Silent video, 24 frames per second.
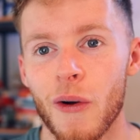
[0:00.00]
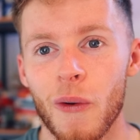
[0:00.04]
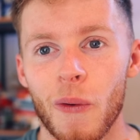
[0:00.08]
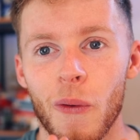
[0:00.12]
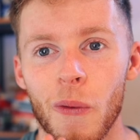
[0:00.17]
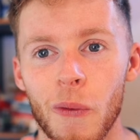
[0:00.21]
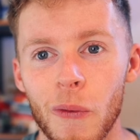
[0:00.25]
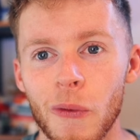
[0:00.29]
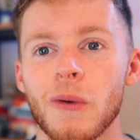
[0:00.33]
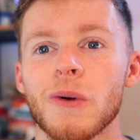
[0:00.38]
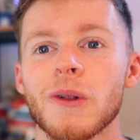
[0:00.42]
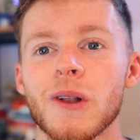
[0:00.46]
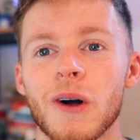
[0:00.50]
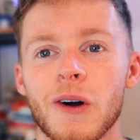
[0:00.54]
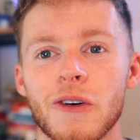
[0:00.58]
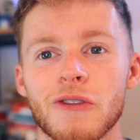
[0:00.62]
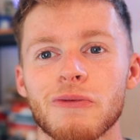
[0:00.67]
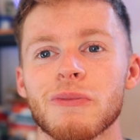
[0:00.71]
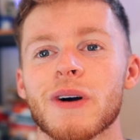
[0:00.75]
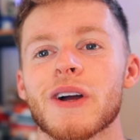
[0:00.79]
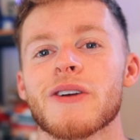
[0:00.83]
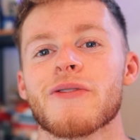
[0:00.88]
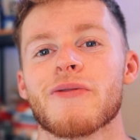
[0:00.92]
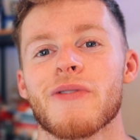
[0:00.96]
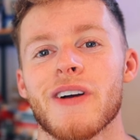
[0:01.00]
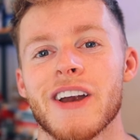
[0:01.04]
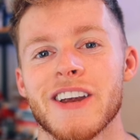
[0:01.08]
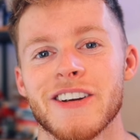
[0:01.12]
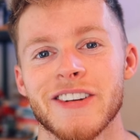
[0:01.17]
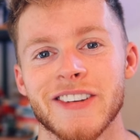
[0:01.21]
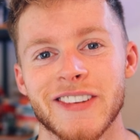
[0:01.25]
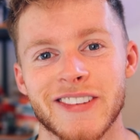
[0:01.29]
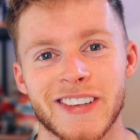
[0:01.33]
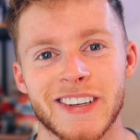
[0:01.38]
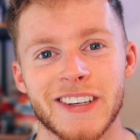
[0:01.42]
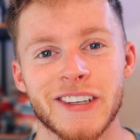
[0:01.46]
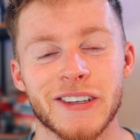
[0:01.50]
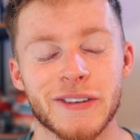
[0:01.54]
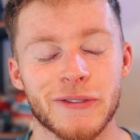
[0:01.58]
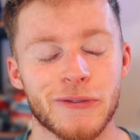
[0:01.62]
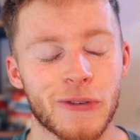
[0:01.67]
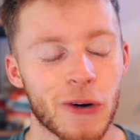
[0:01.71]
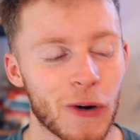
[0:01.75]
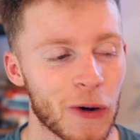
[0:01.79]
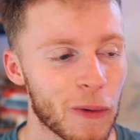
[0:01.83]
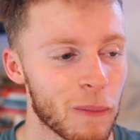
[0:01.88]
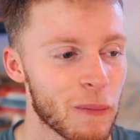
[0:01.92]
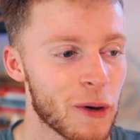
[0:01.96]
all of my fragrances
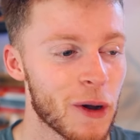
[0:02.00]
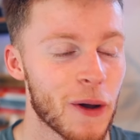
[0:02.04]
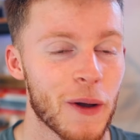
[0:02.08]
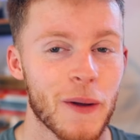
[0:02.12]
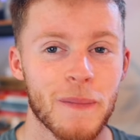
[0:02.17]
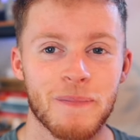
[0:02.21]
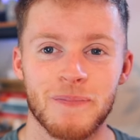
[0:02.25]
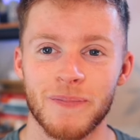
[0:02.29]
from